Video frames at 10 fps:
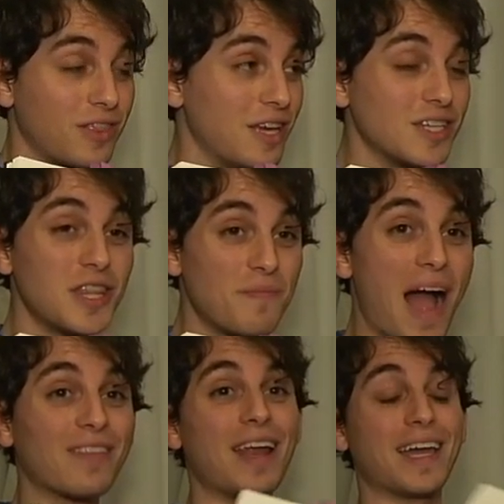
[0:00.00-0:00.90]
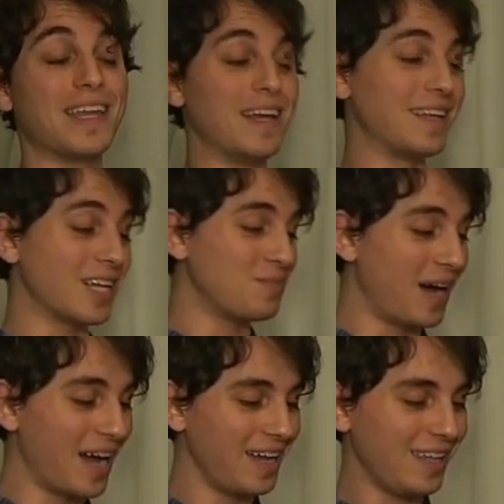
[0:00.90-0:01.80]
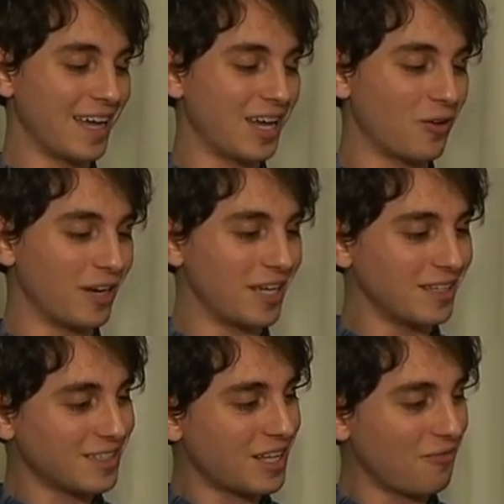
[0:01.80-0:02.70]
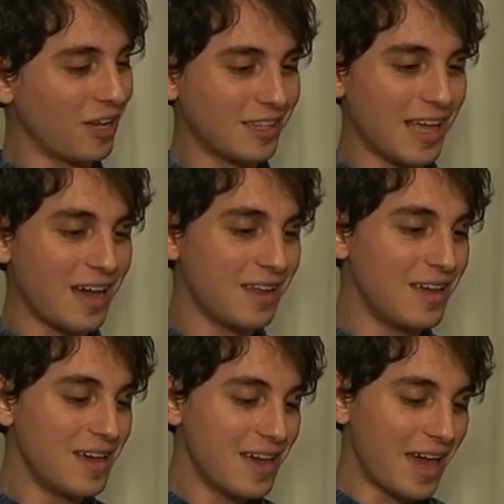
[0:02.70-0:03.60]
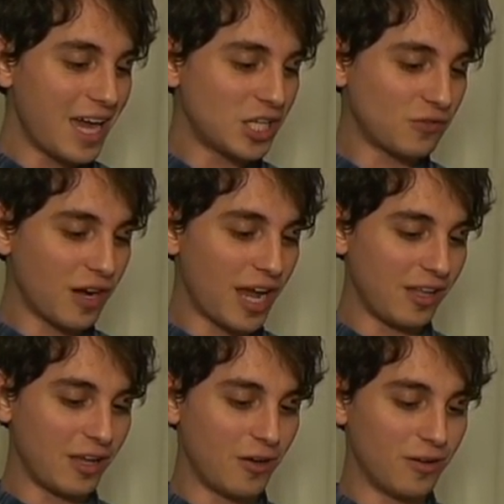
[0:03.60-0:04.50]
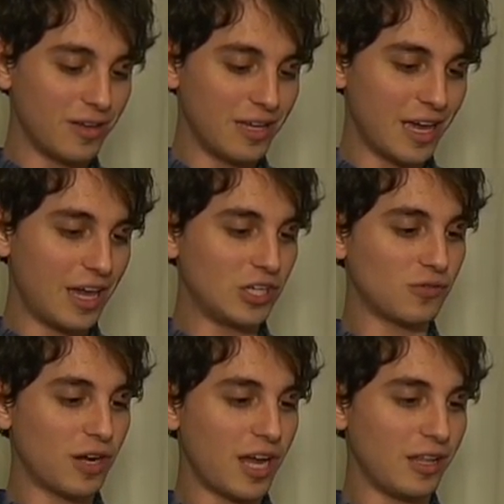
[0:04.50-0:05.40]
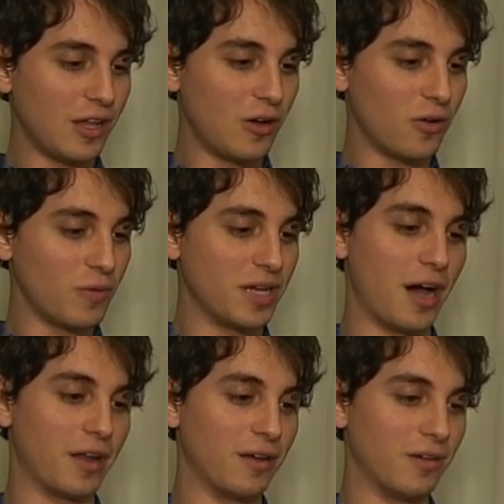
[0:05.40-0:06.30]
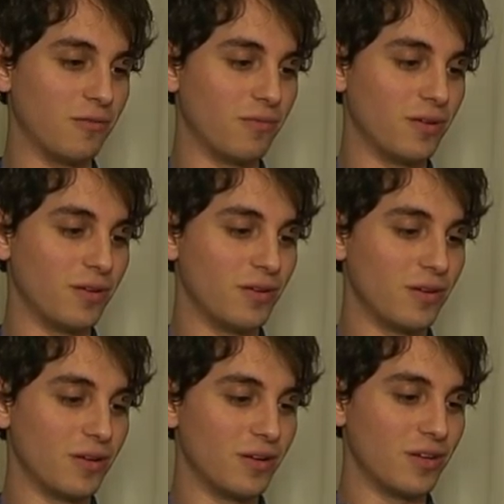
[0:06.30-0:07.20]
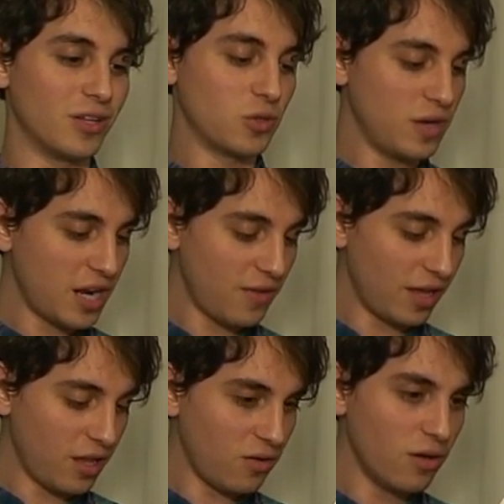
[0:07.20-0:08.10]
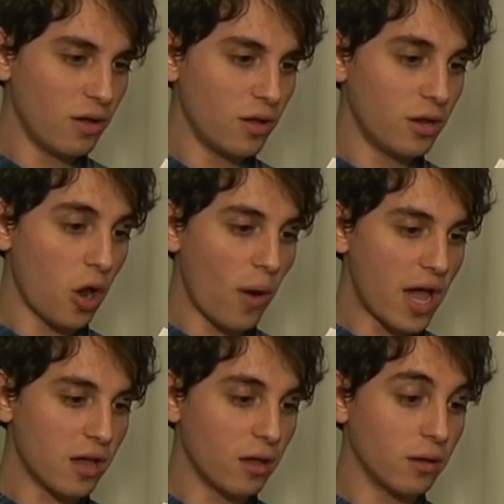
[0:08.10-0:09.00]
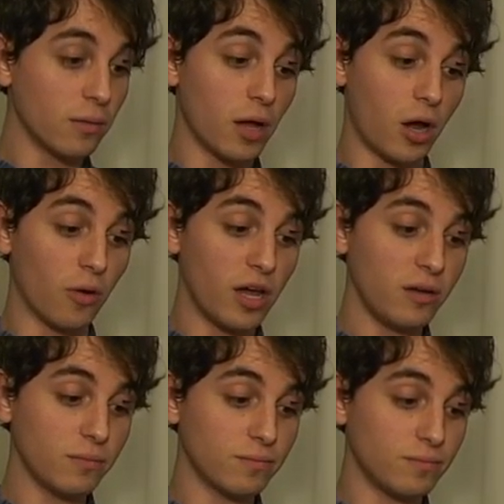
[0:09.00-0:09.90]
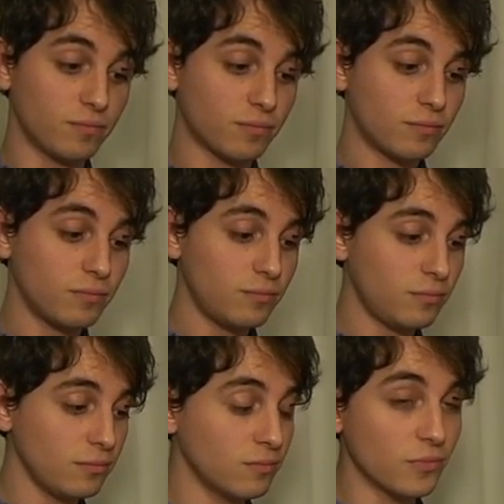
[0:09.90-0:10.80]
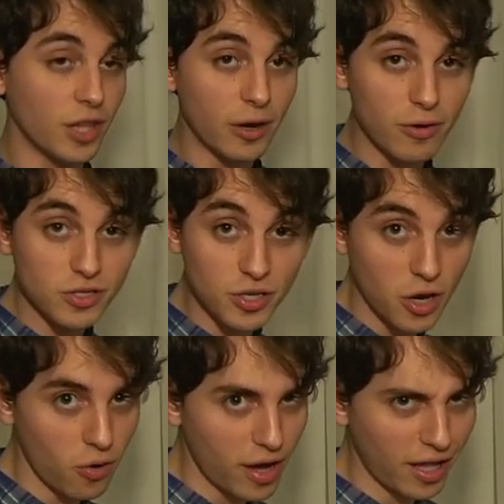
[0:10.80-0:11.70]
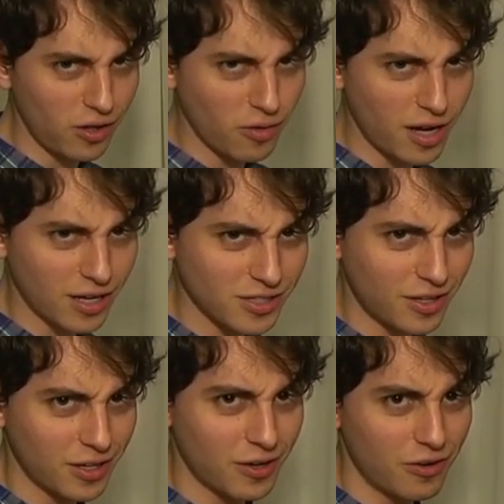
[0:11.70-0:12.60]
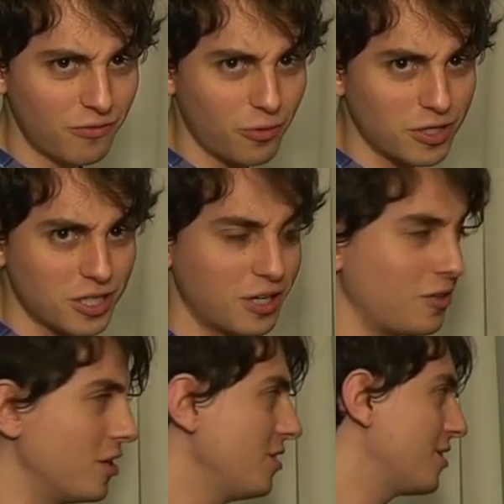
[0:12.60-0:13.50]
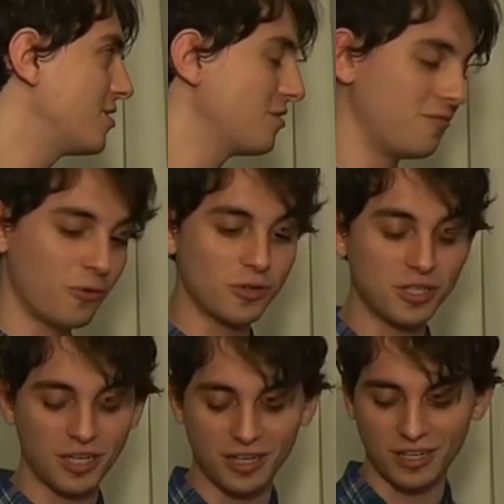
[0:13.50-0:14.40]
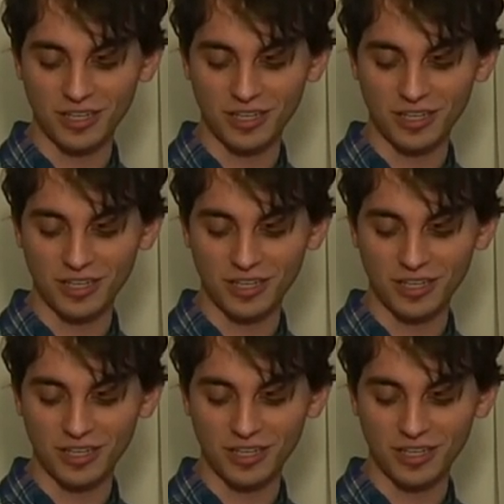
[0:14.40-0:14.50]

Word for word: things in the back that I can index by, like ingredient and stuff like that. H for Halo. H for Halo. We gotta. Do we not have Halo? No way. All right. There is no Halo cocktail in here, unfortunately. That's unfortunate.